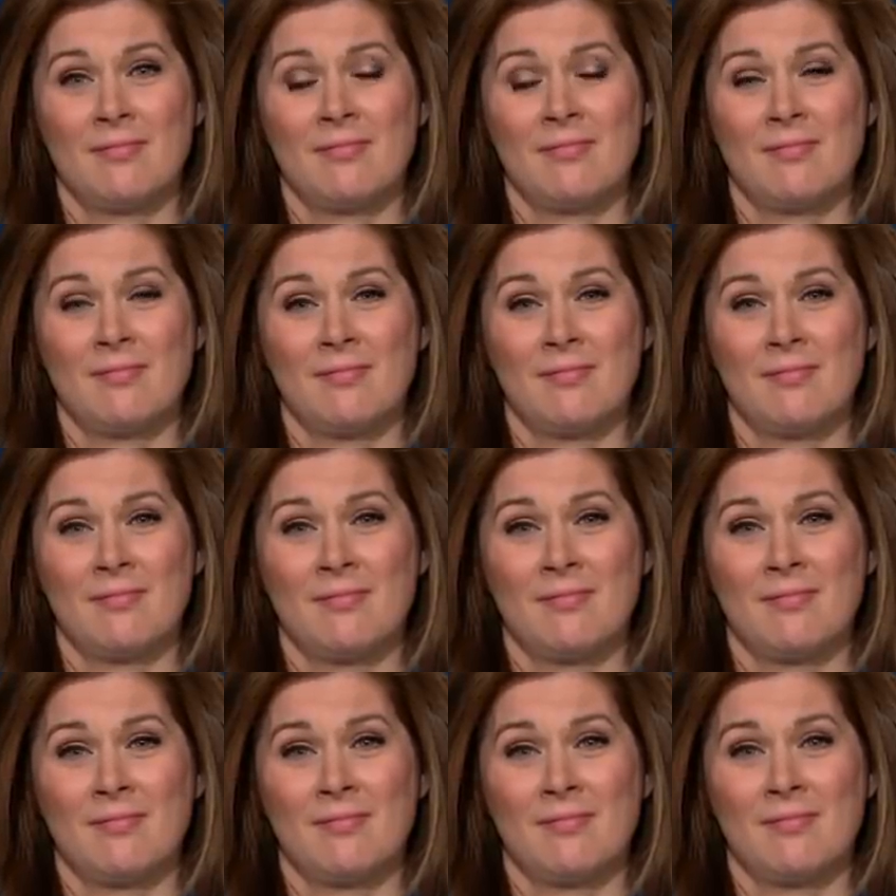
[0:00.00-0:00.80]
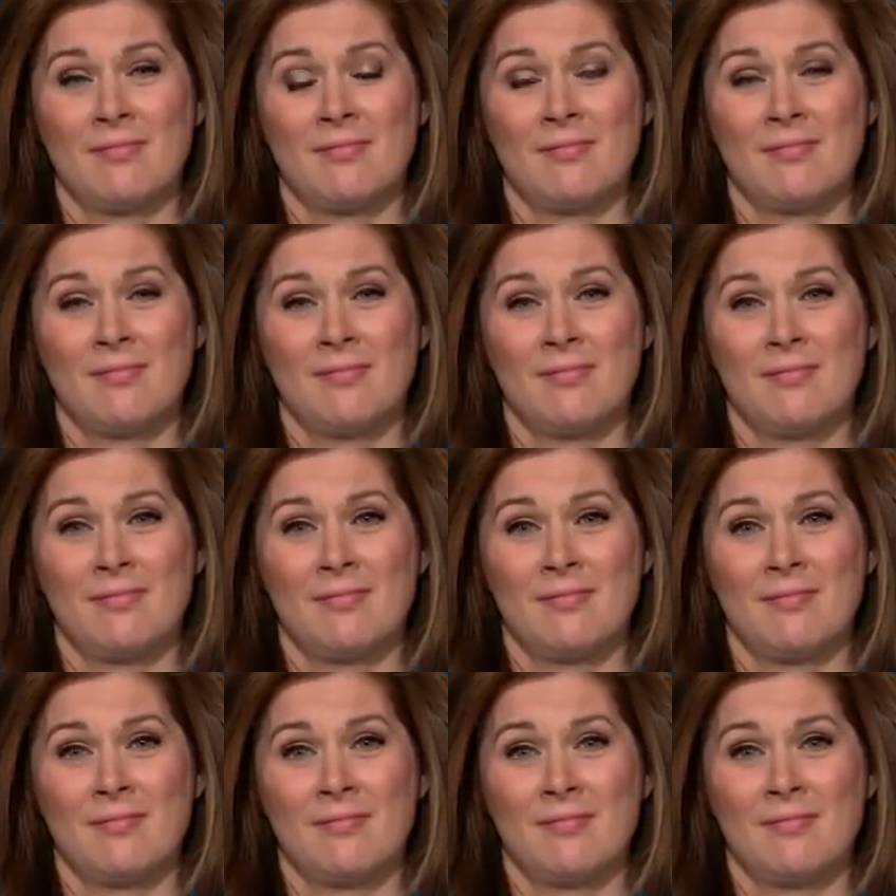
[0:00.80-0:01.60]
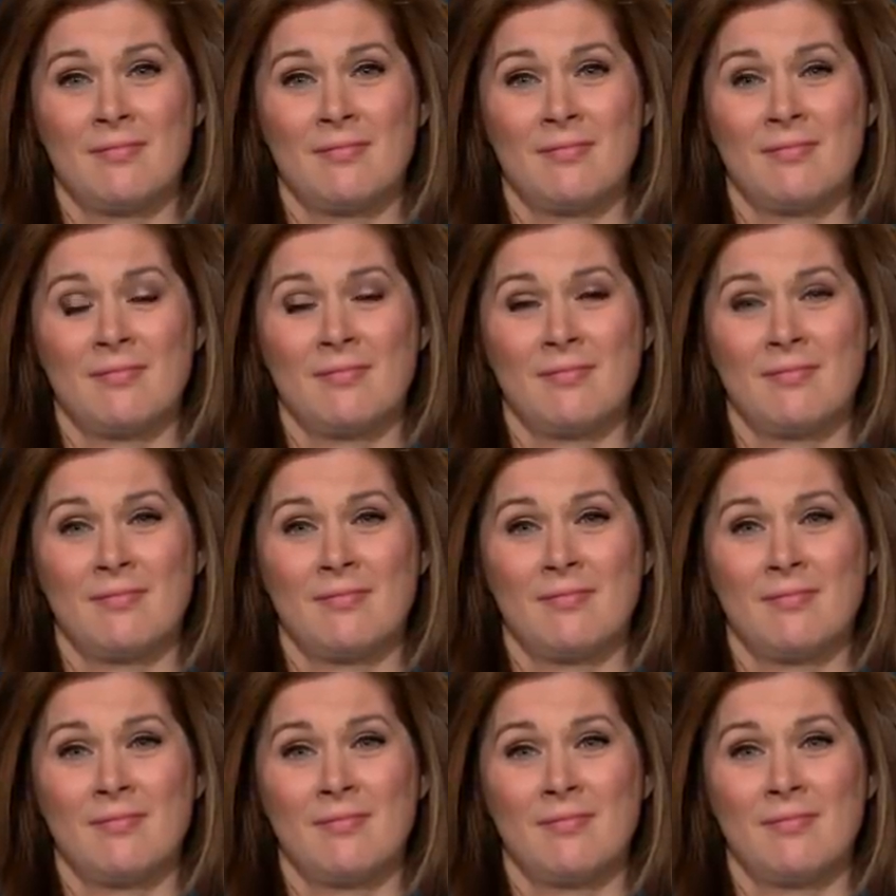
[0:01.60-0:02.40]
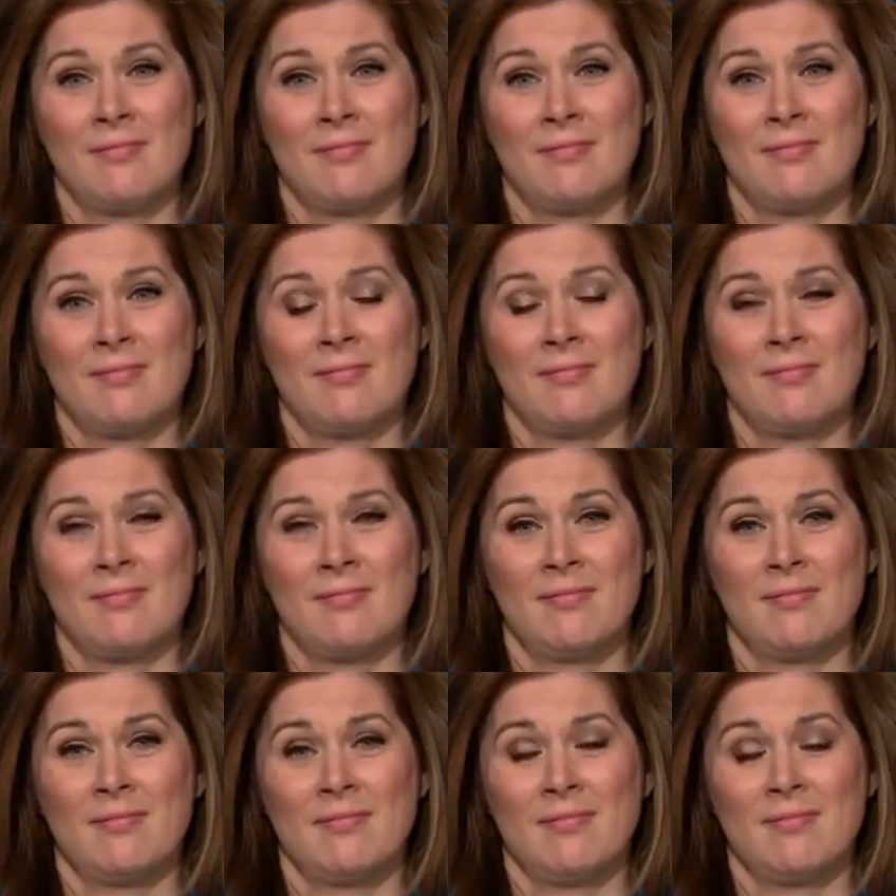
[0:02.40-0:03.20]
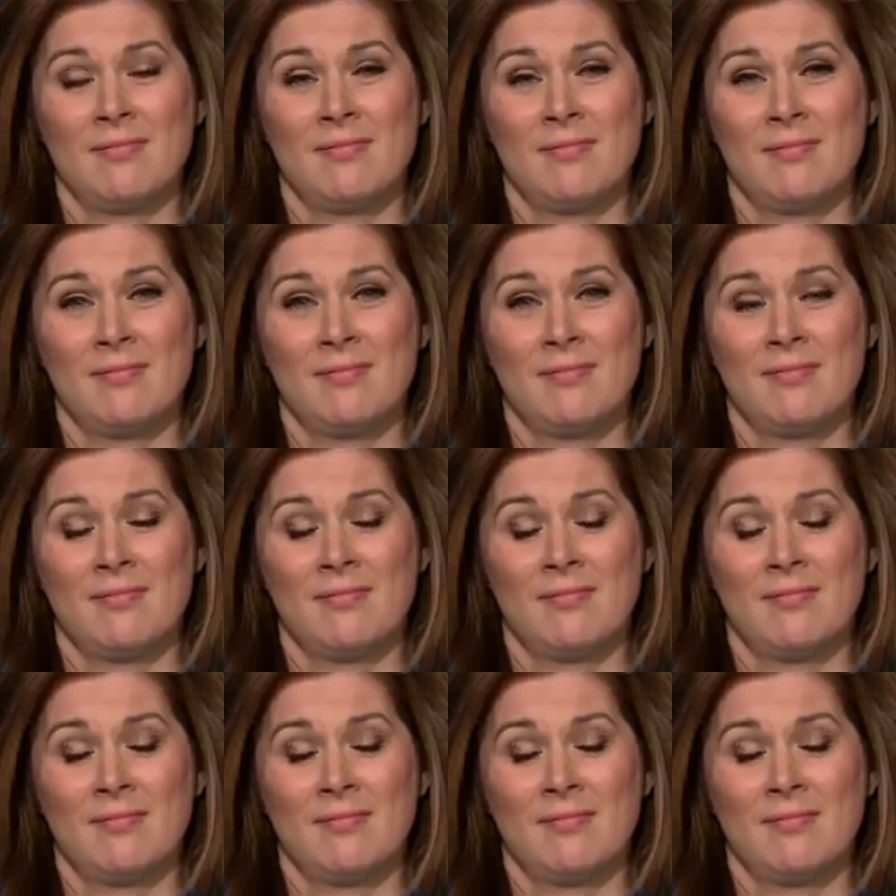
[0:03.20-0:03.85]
(not speaking)